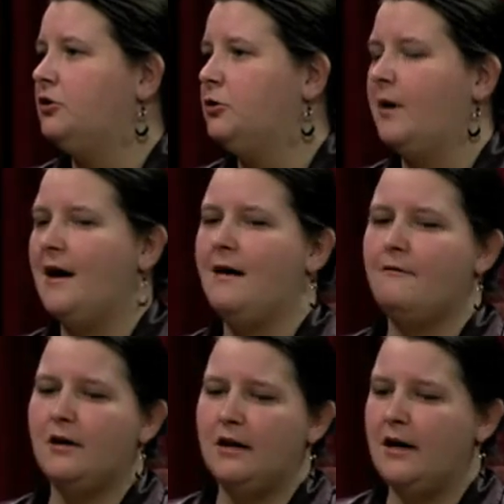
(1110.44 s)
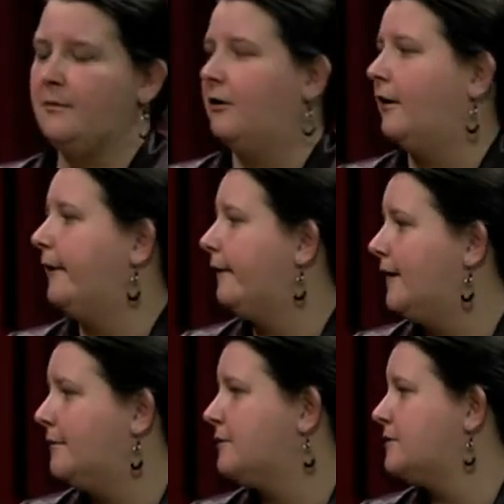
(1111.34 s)
you have a neighbor and your
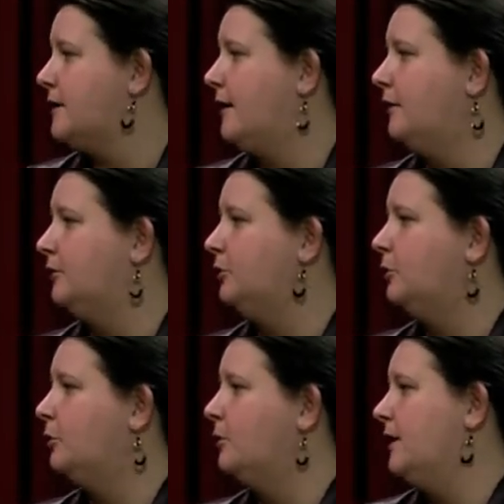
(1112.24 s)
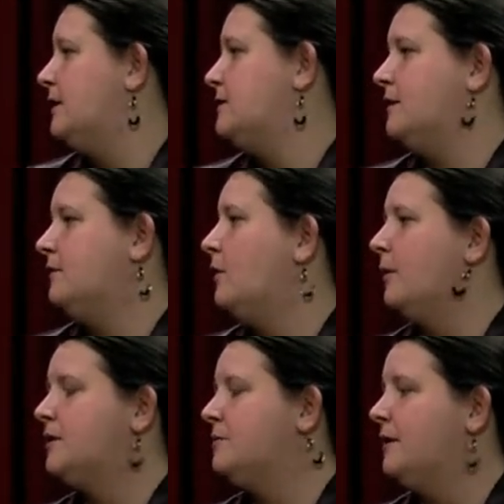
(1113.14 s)
neighbor's child who isn't
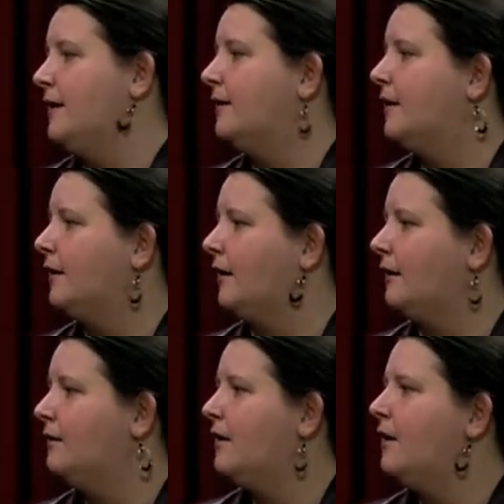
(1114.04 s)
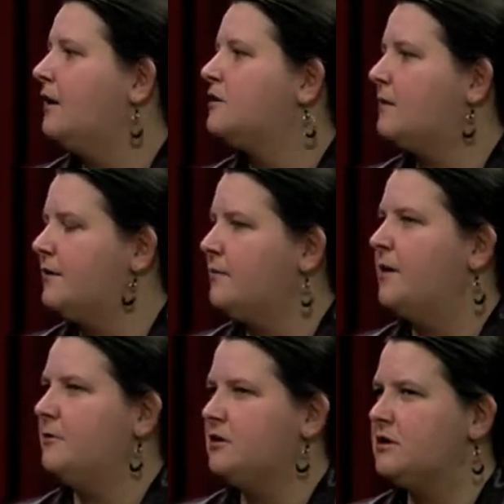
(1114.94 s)
going to be that lucky. So I think
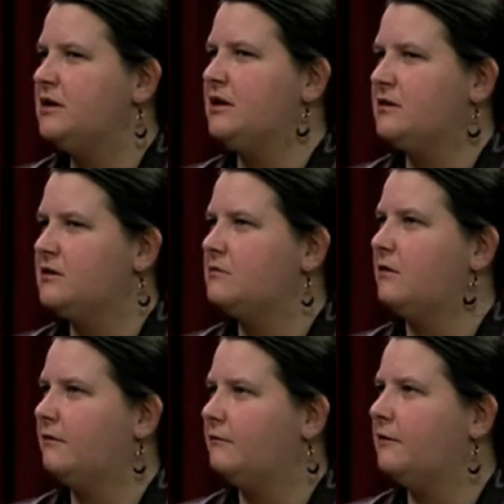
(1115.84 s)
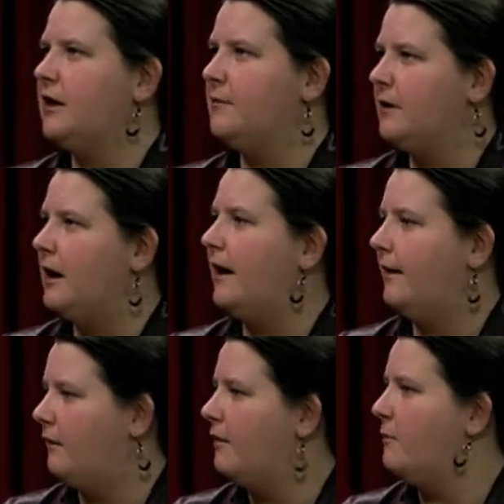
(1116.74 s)
people just need to sort of keep an
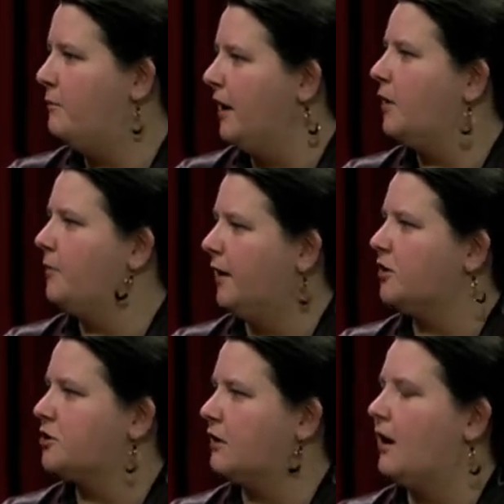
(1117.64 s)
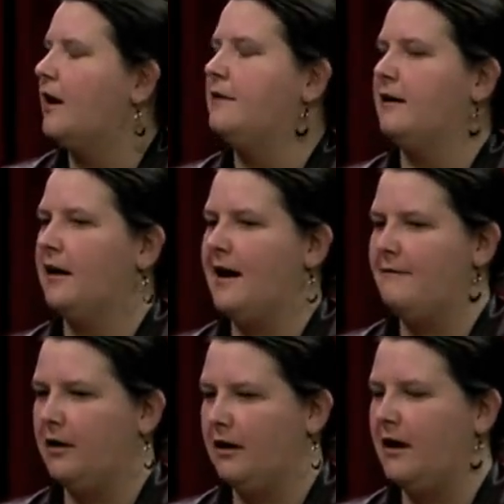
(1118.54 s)
eye on the big picture. I think
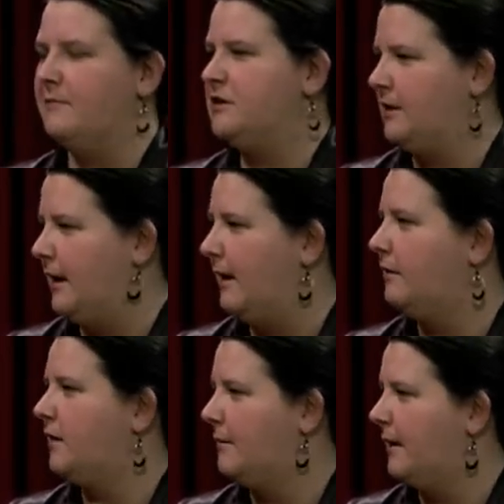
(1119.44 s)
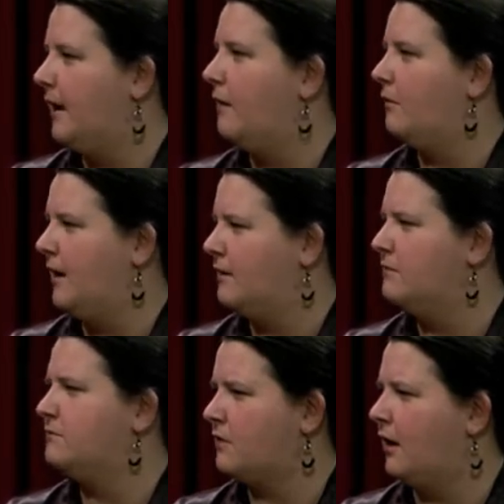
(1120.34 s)
having MTA coming out
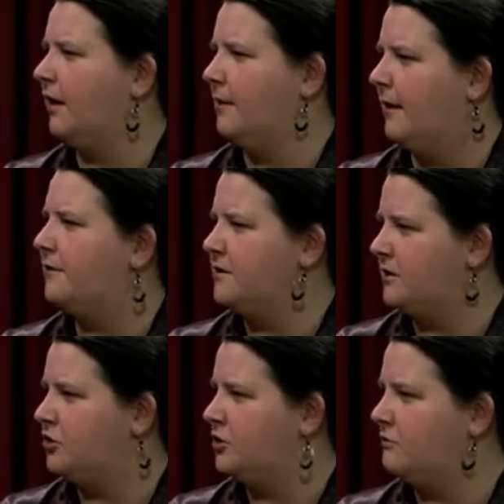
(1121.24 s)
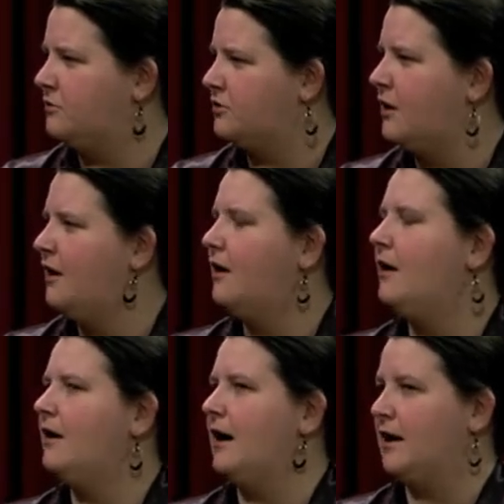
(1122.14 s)
and talking about these issues
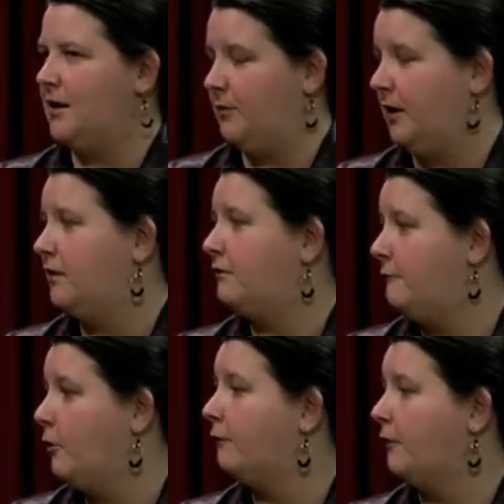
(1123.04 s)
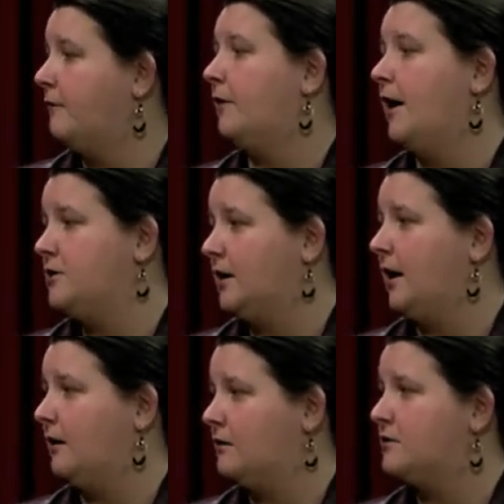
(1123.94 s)
and keeping it at the forefront for
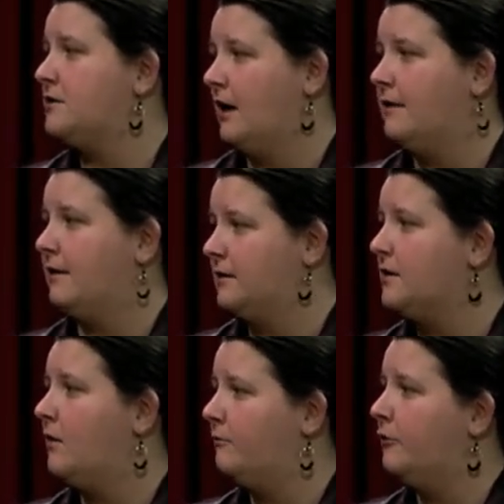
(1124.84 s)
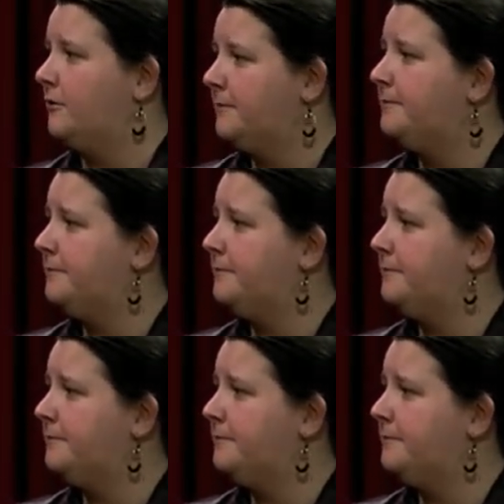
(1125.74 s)
educators, I think is helpful.